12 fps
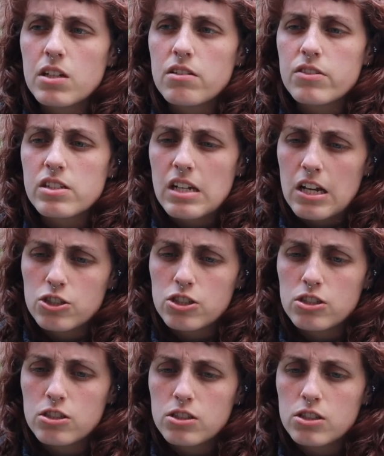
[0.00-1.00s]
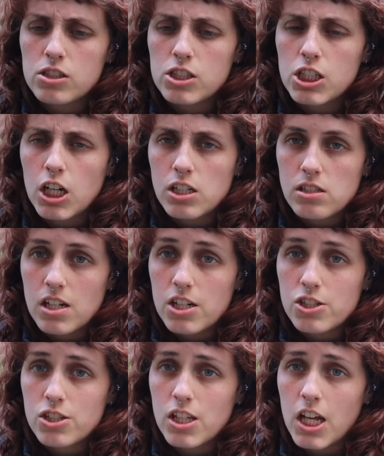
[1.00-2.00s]
a stash. Yarn
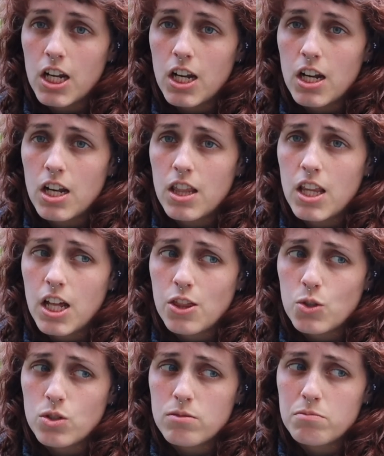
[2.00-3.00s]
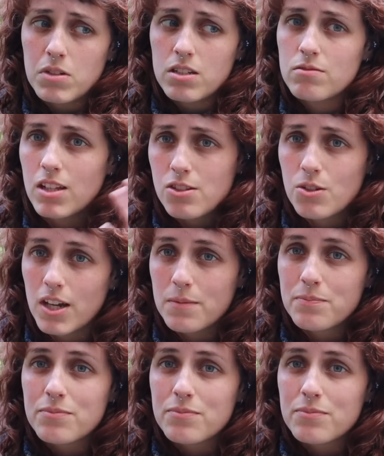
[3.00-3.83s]
stash than I thought, but that's okay.